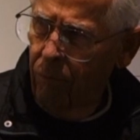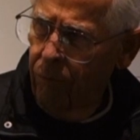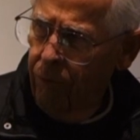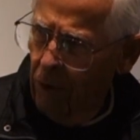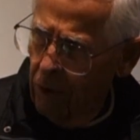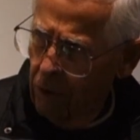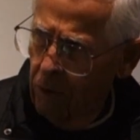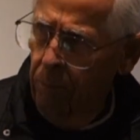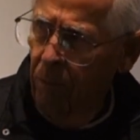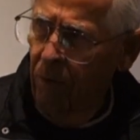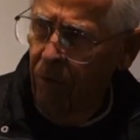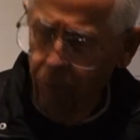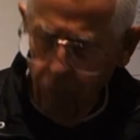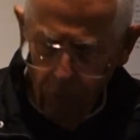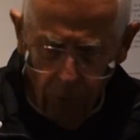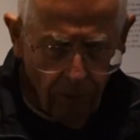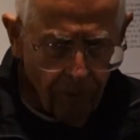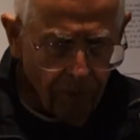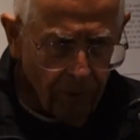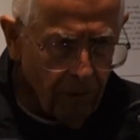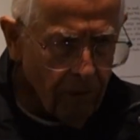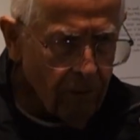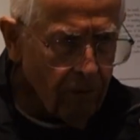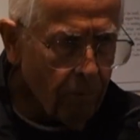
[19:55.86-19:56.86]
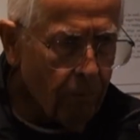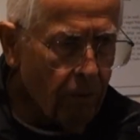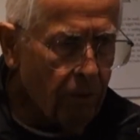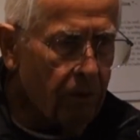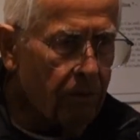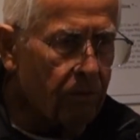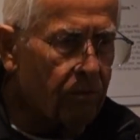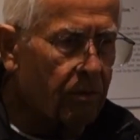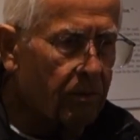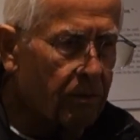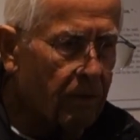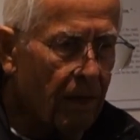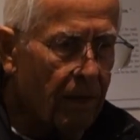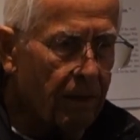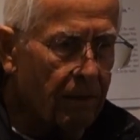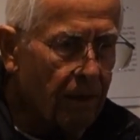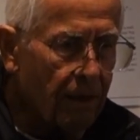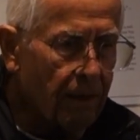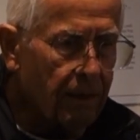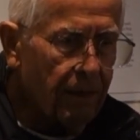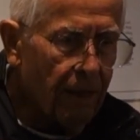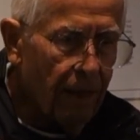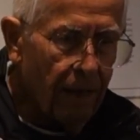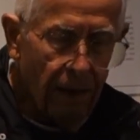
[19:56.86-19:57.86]
Four Thunderbirds, things
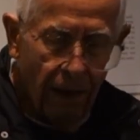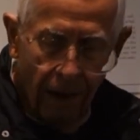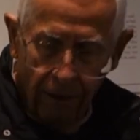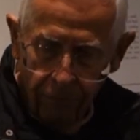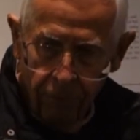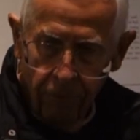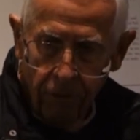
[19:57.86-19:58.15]
like that,